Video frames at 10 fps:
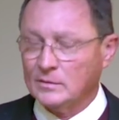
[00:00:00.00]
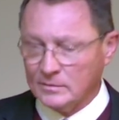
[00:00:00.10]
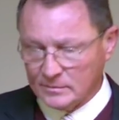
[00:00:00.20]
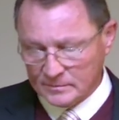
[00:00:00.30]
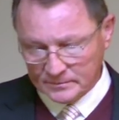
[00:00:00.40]

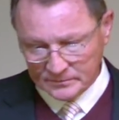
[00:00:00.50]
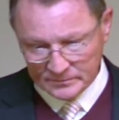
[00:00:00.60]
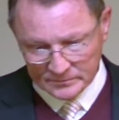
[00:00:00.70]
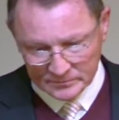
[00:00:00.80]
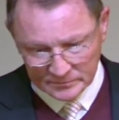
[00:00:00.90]

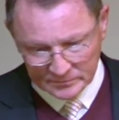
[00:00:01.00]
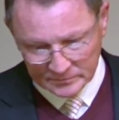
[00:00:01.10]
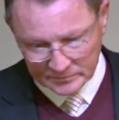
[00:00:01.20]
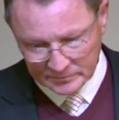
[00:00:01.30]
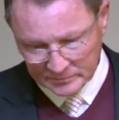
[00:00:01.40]

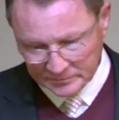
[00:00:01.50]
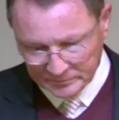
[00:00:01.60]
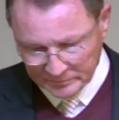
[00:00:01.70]
Nobody speaks.